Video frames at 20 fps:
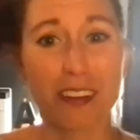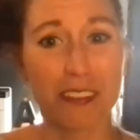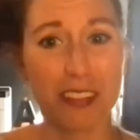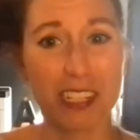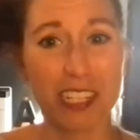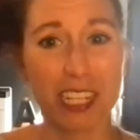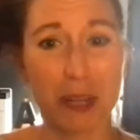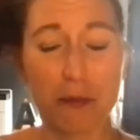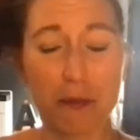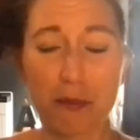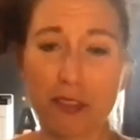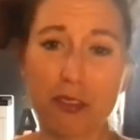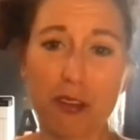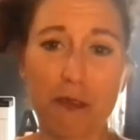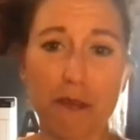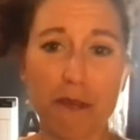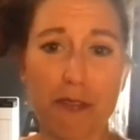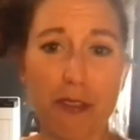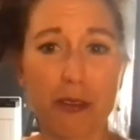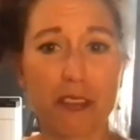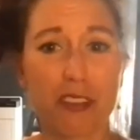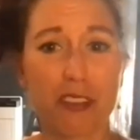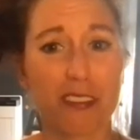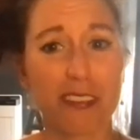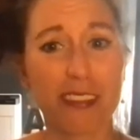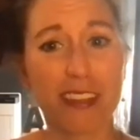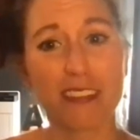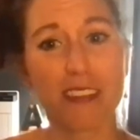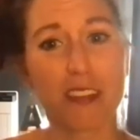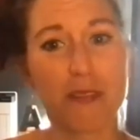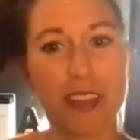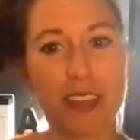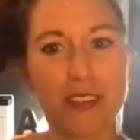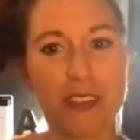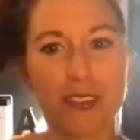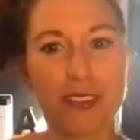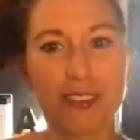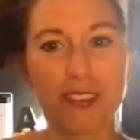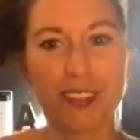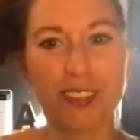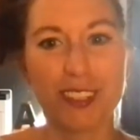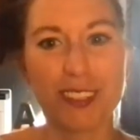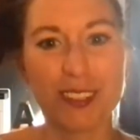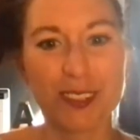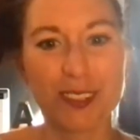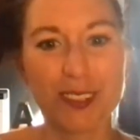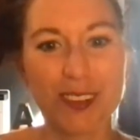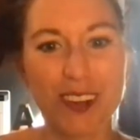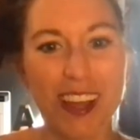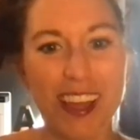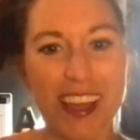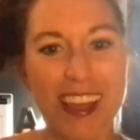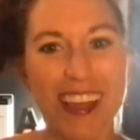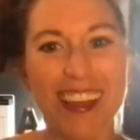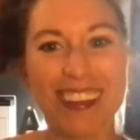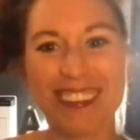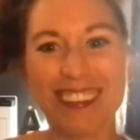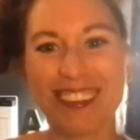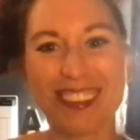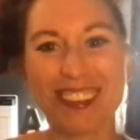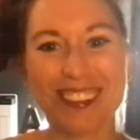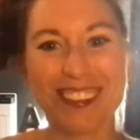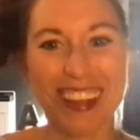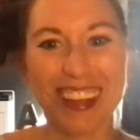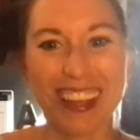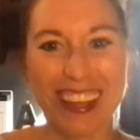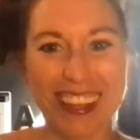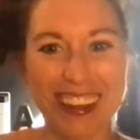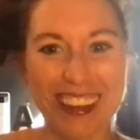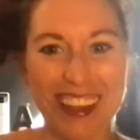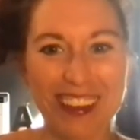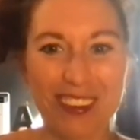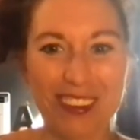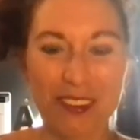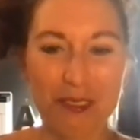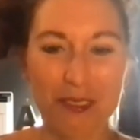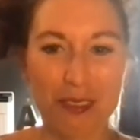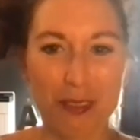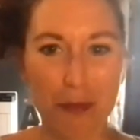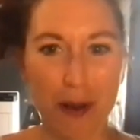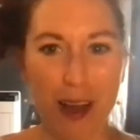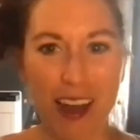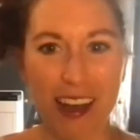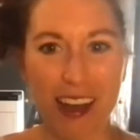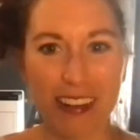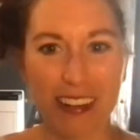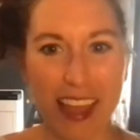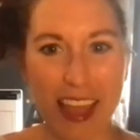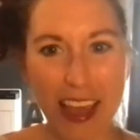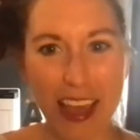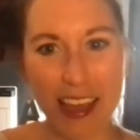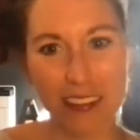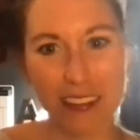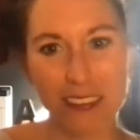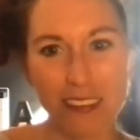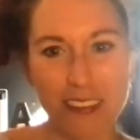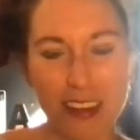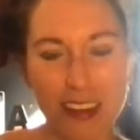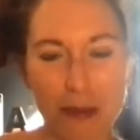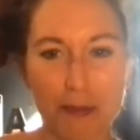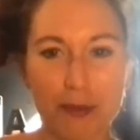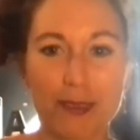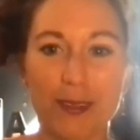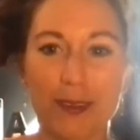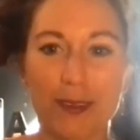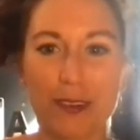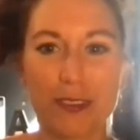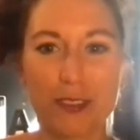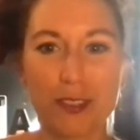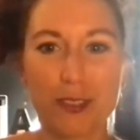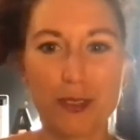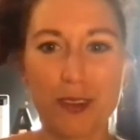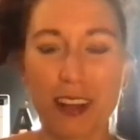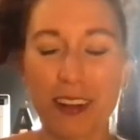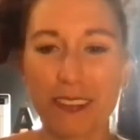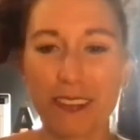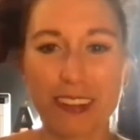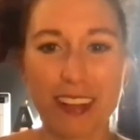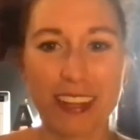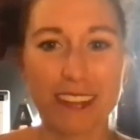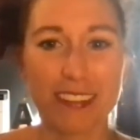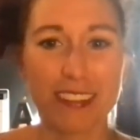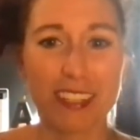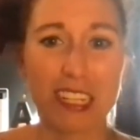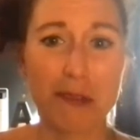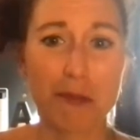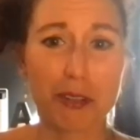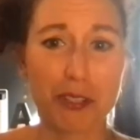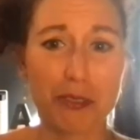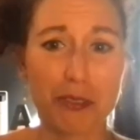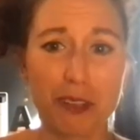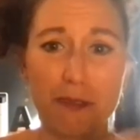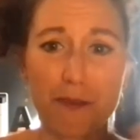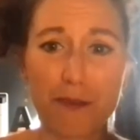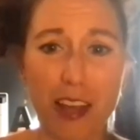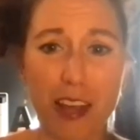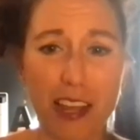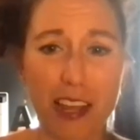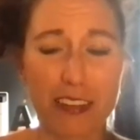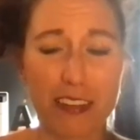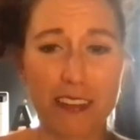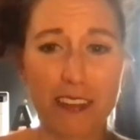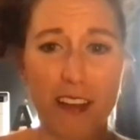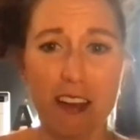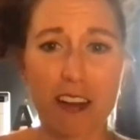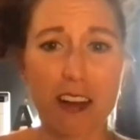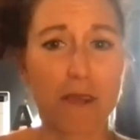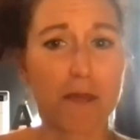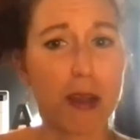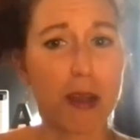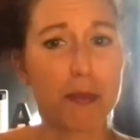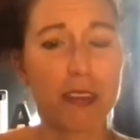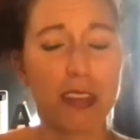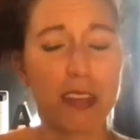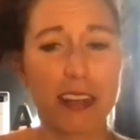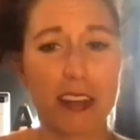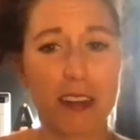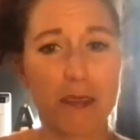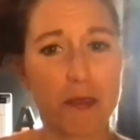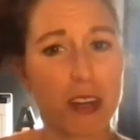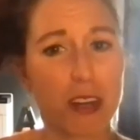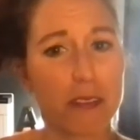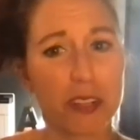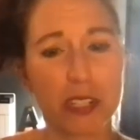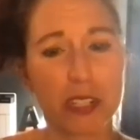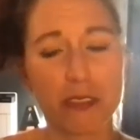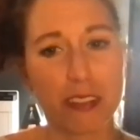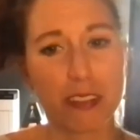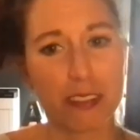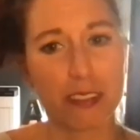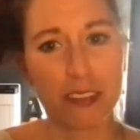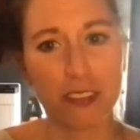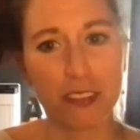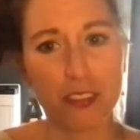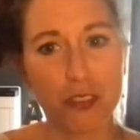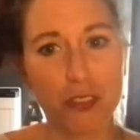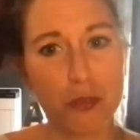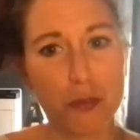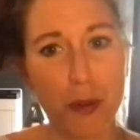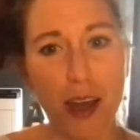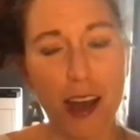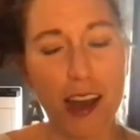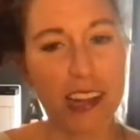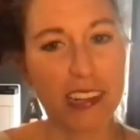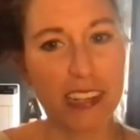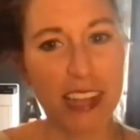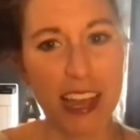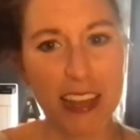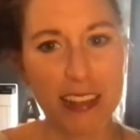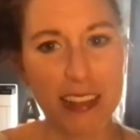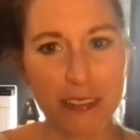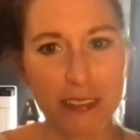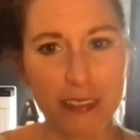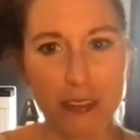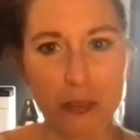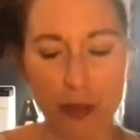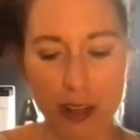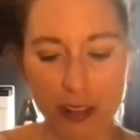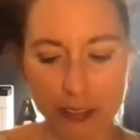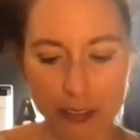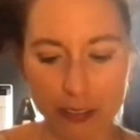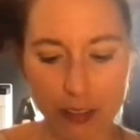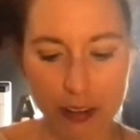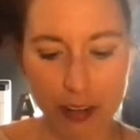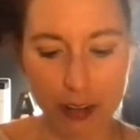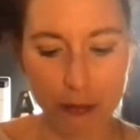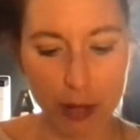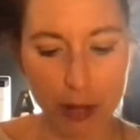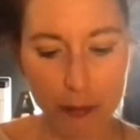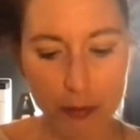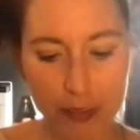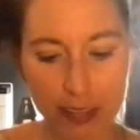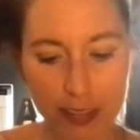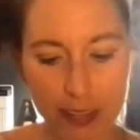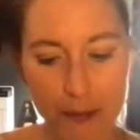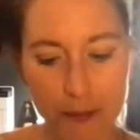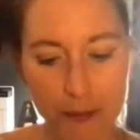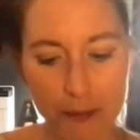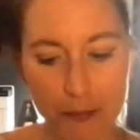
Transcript: team. So if those are things of interest to you, tune in to the podcast episode 219, where you can find on our website and wherever you listen to podcasts, as well as on our website.